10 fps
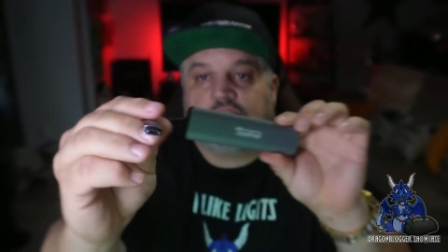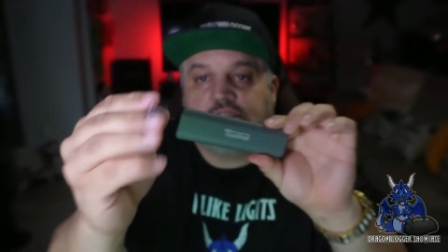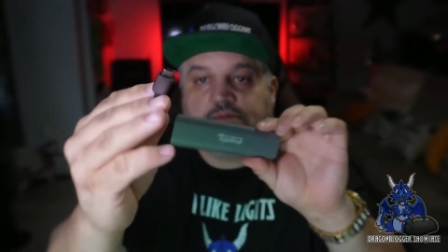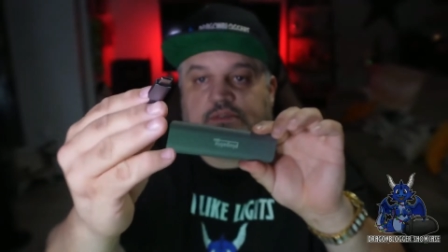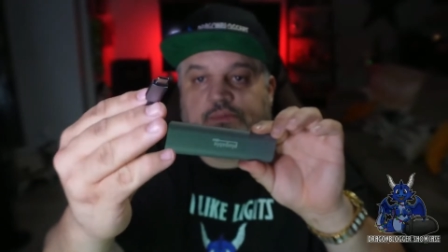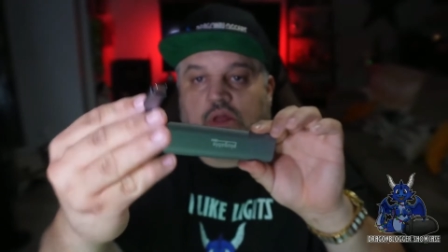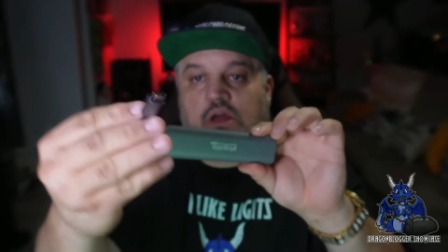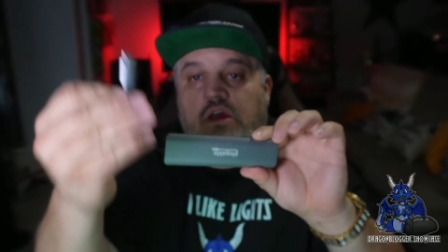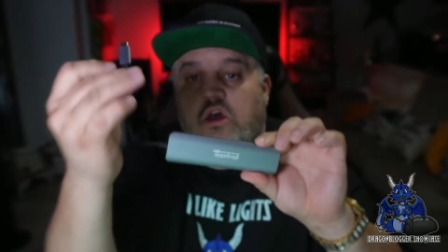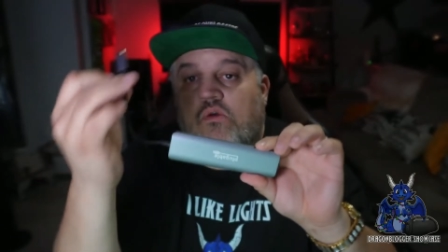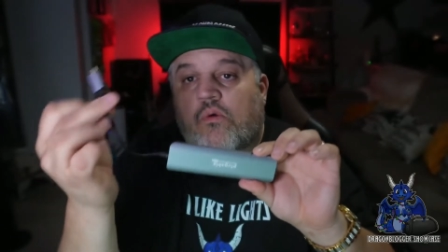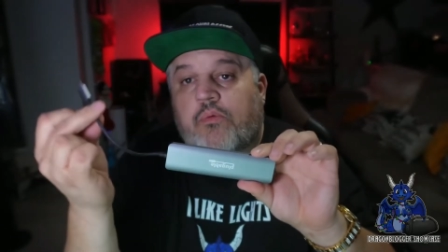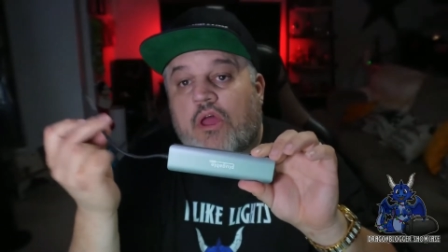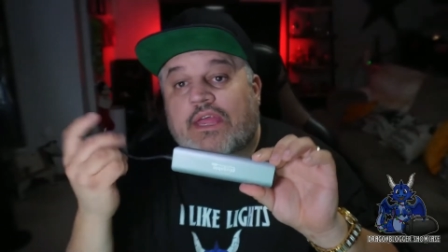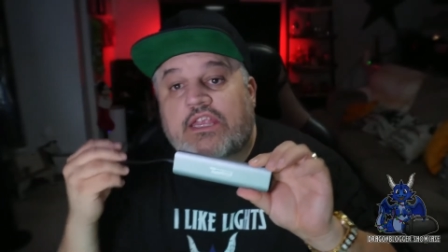This plug will
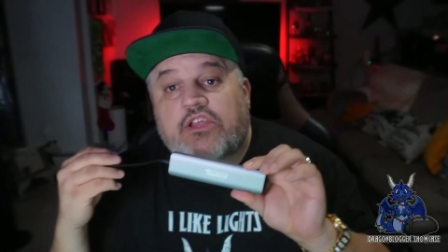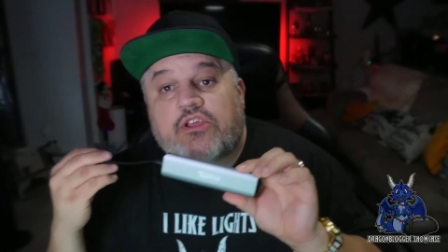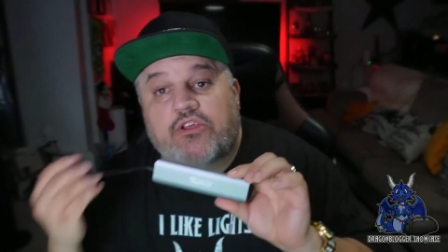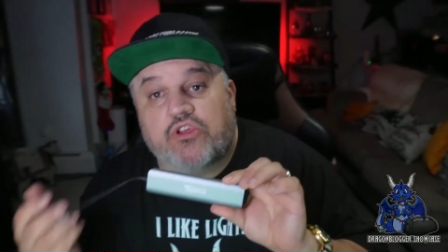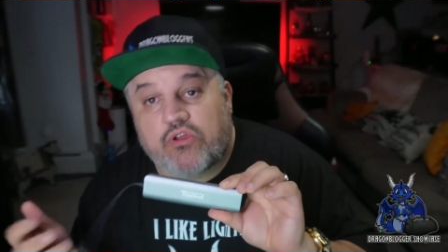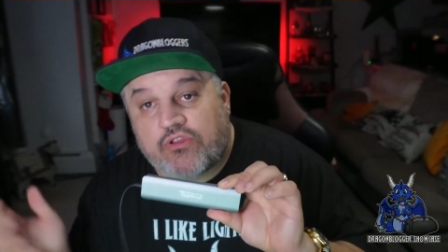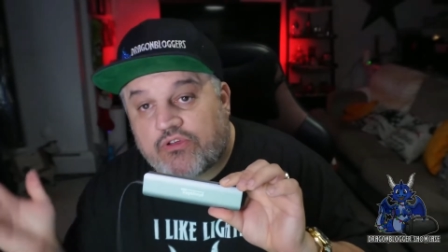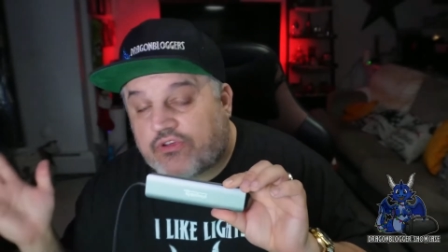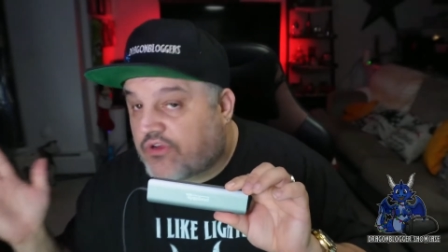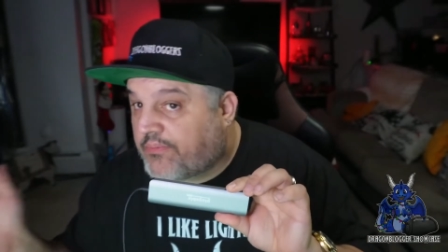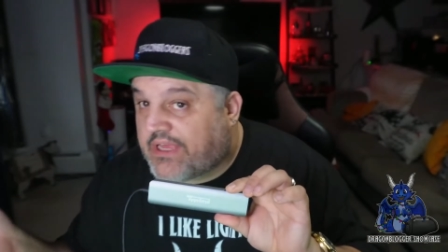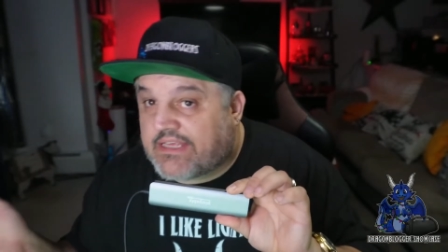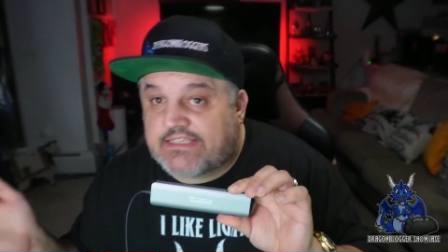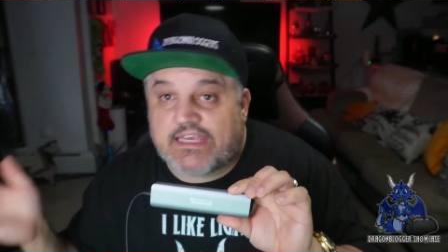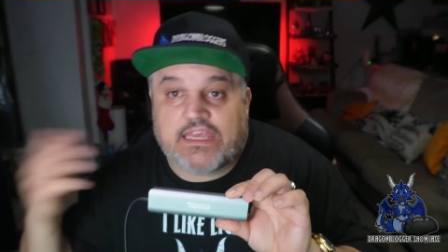plug into either your
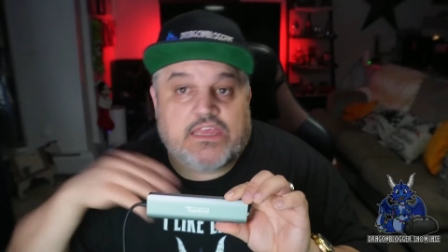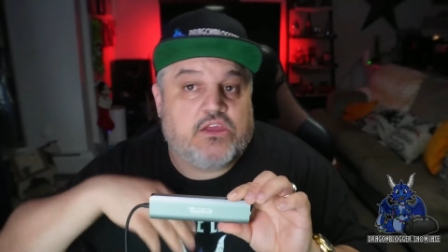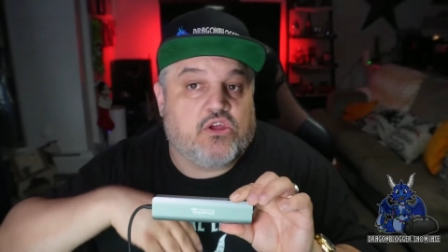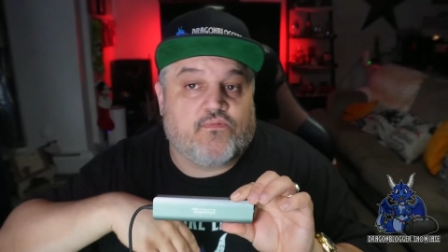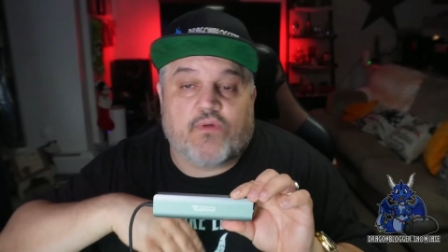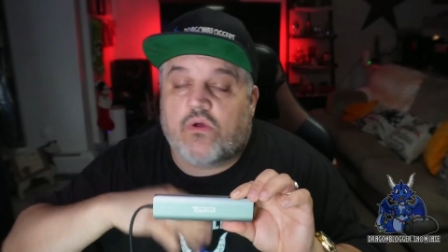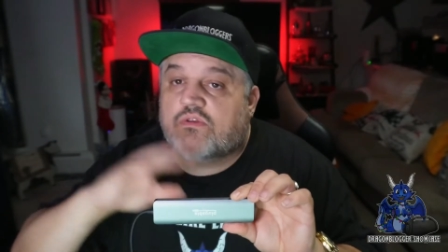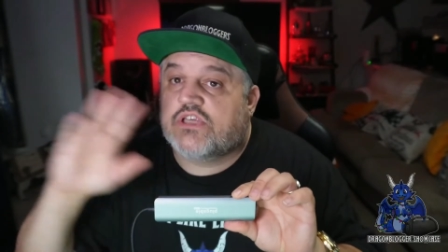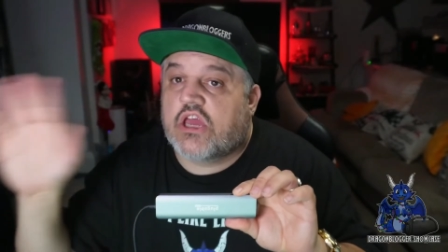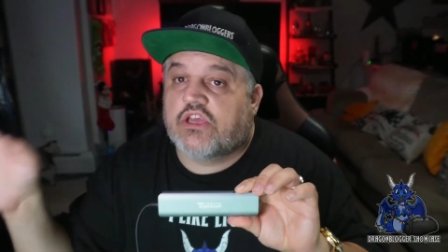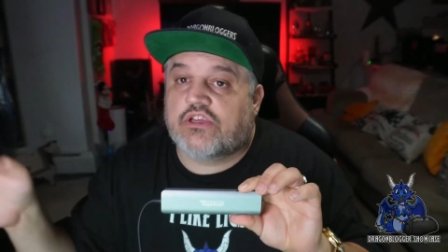PC, your phones,